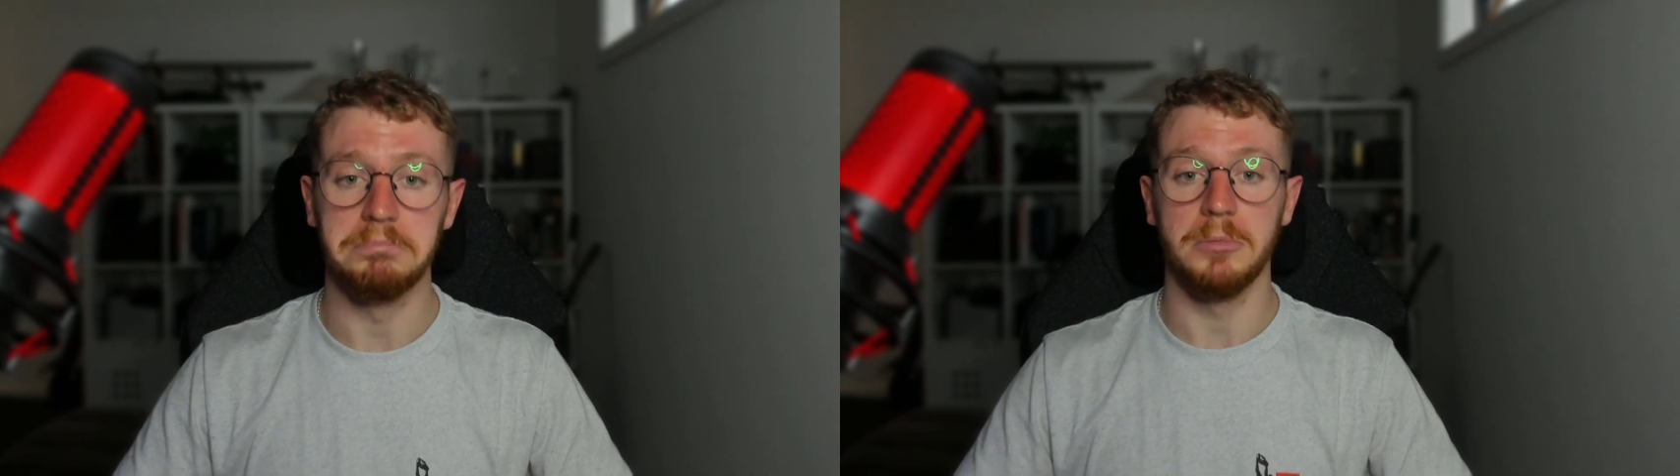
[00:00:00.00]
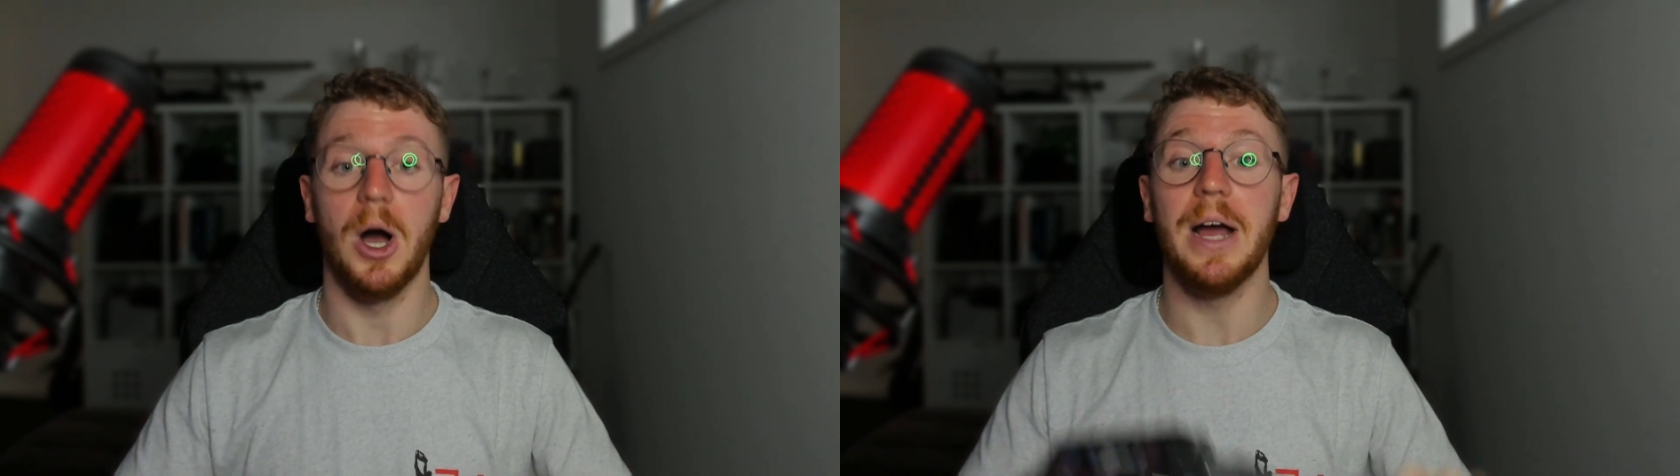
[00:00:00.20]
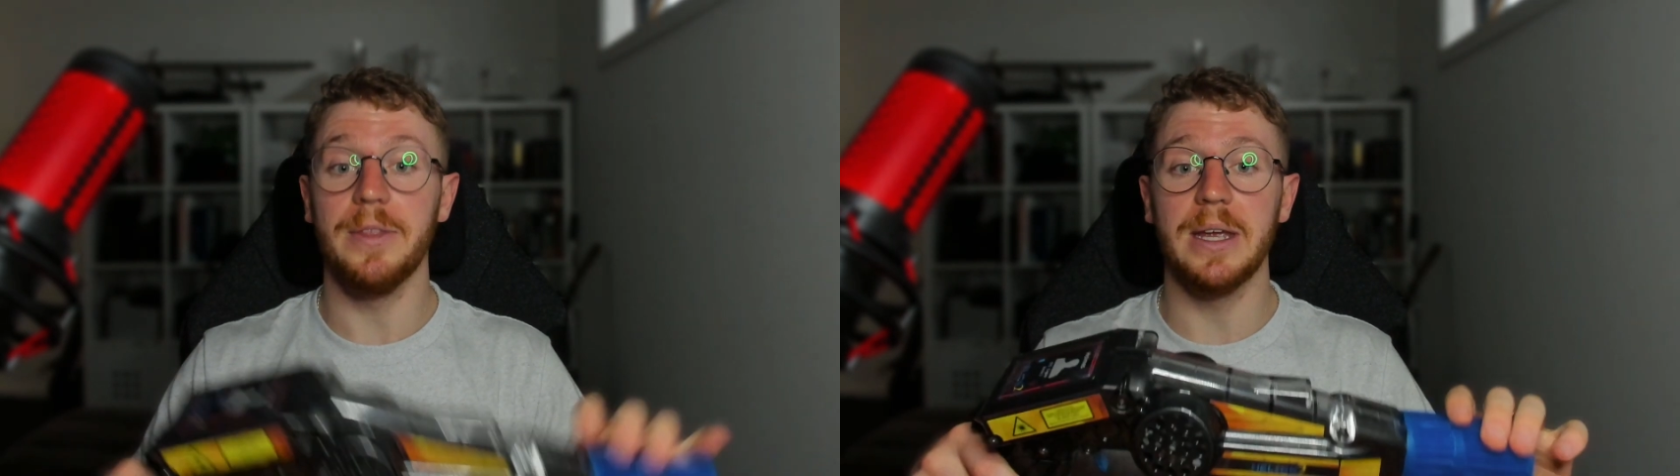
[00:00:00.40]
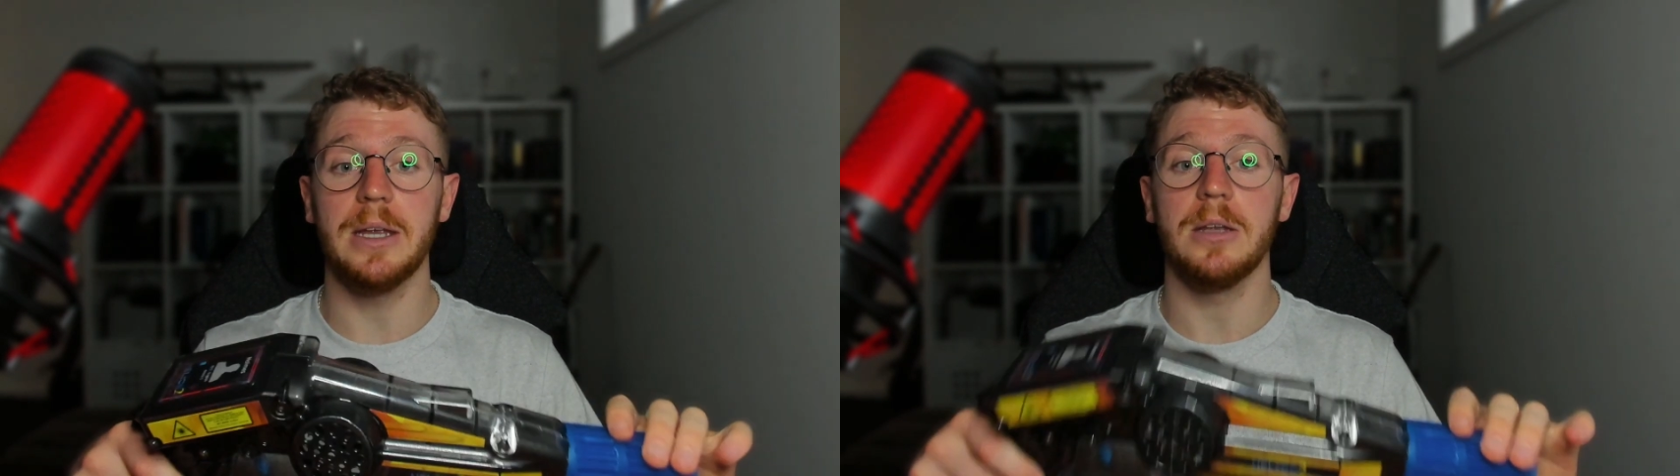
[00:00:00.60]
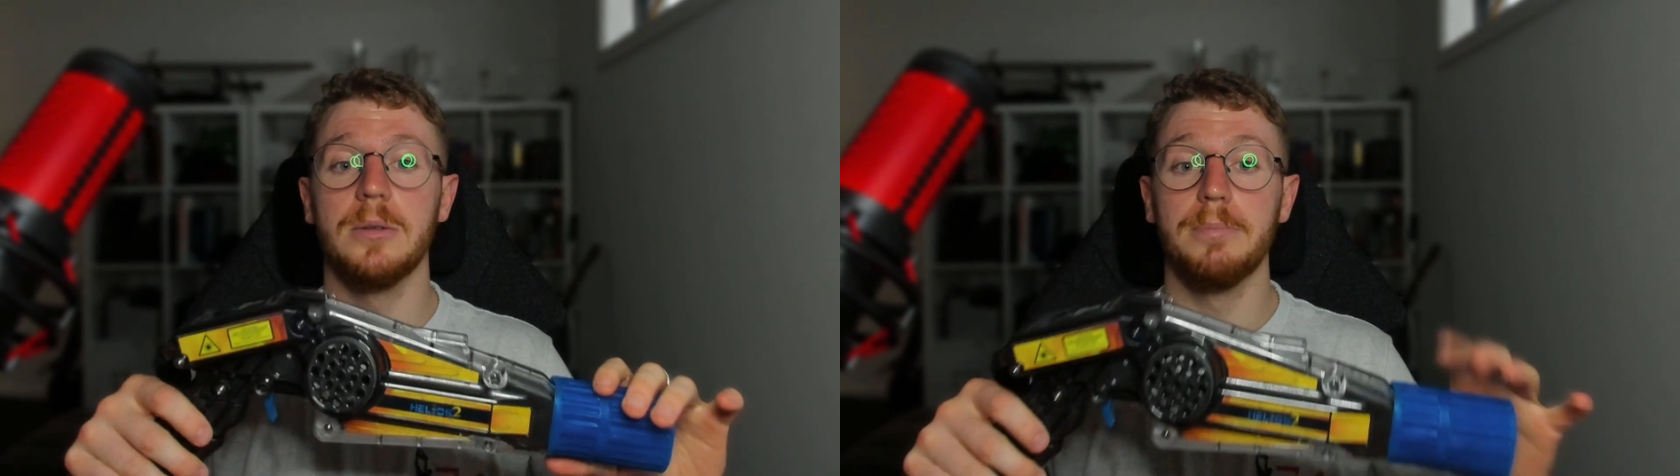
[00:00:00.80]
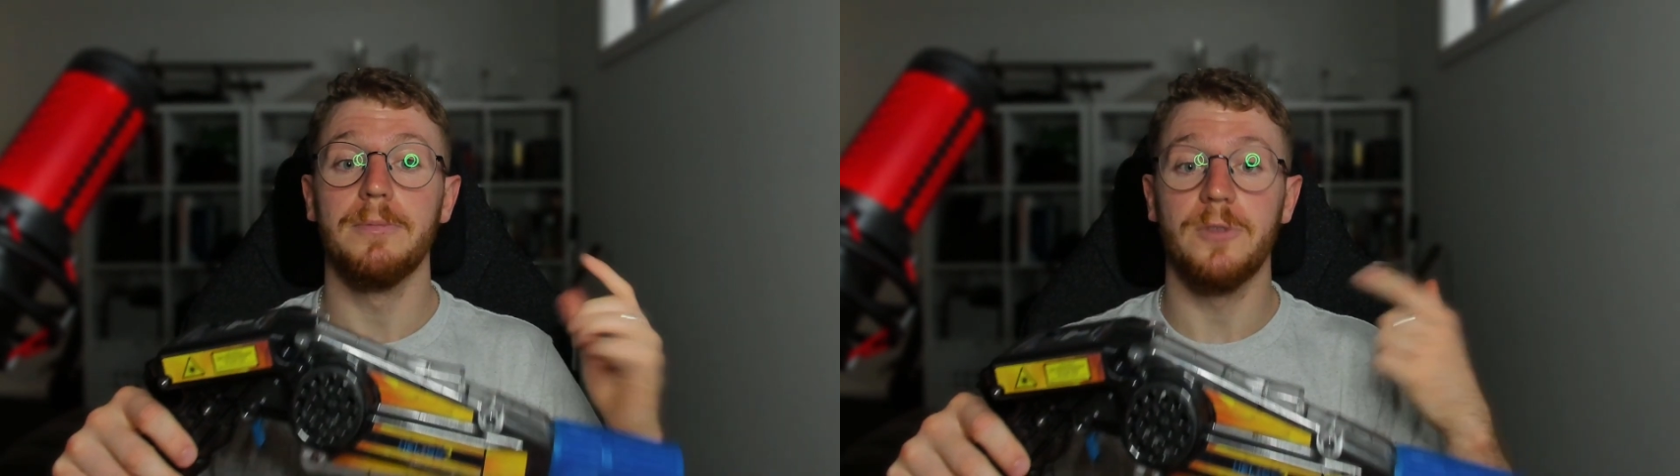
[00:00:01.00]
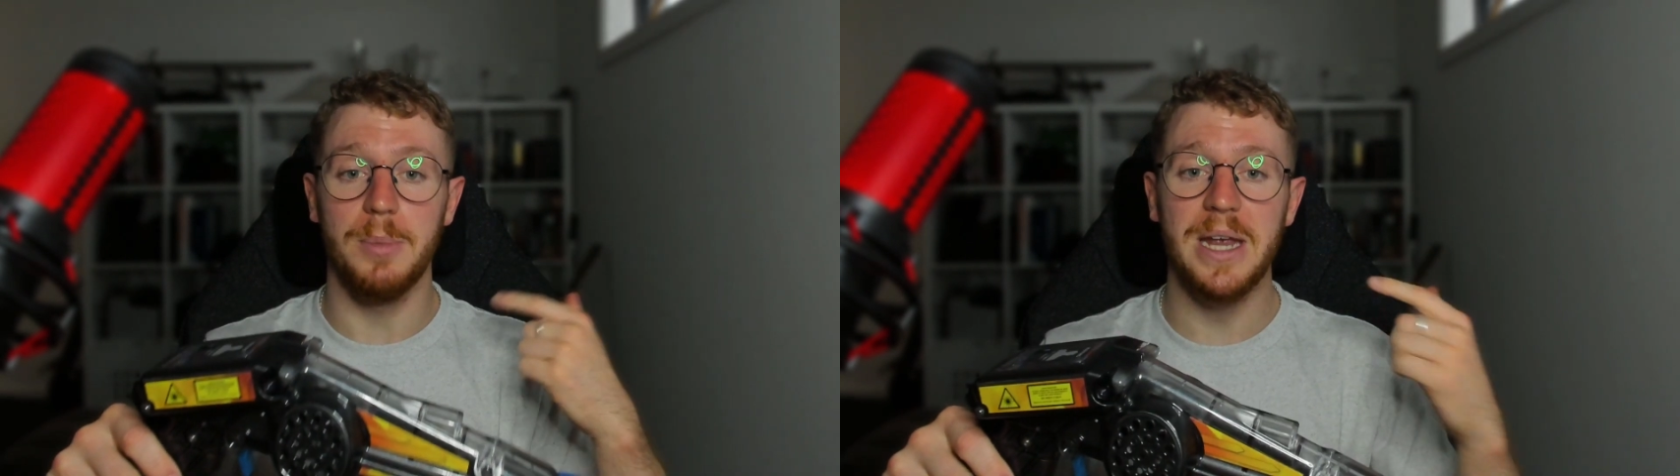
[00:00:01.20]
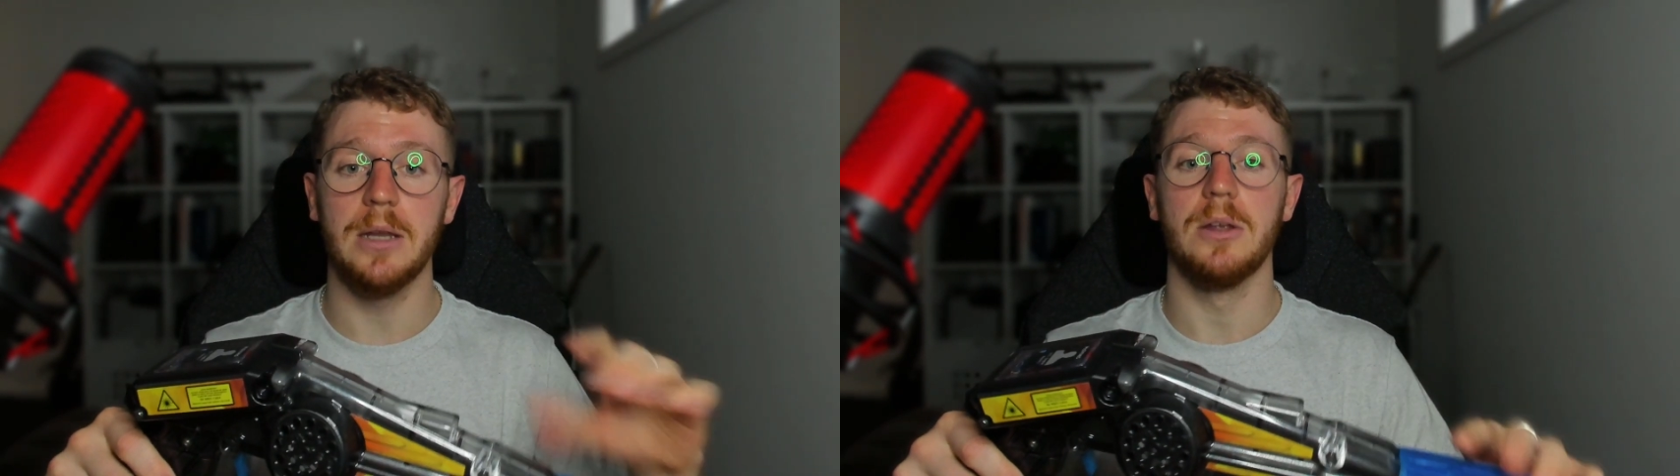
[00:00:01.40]
I think for
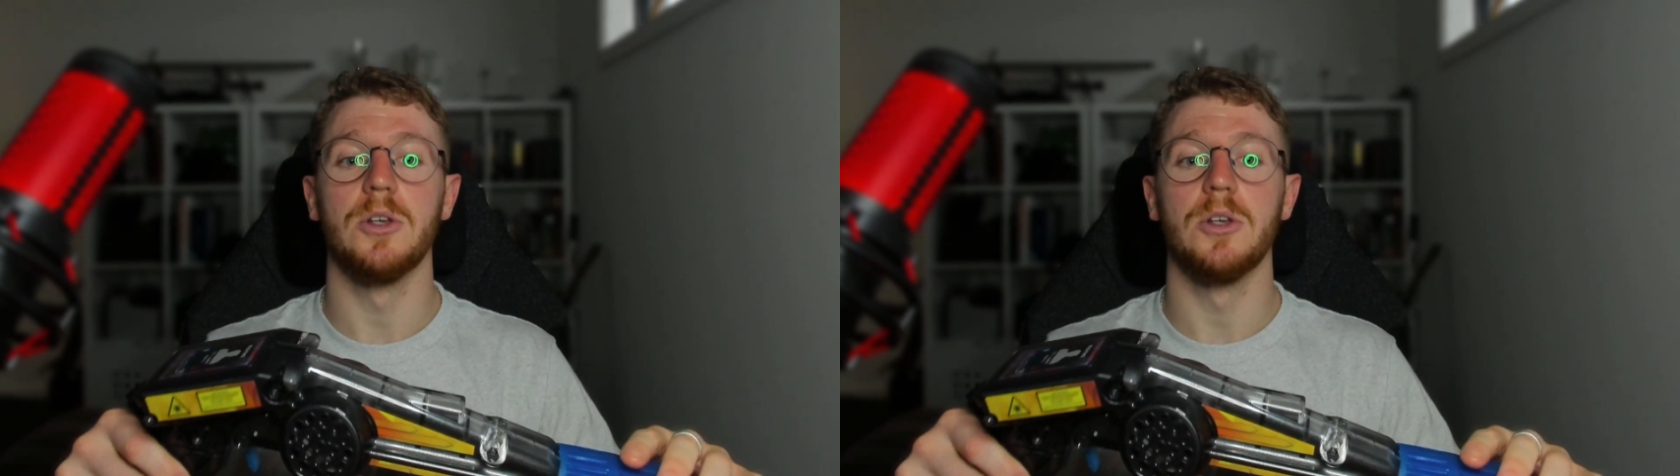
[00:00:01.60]
me,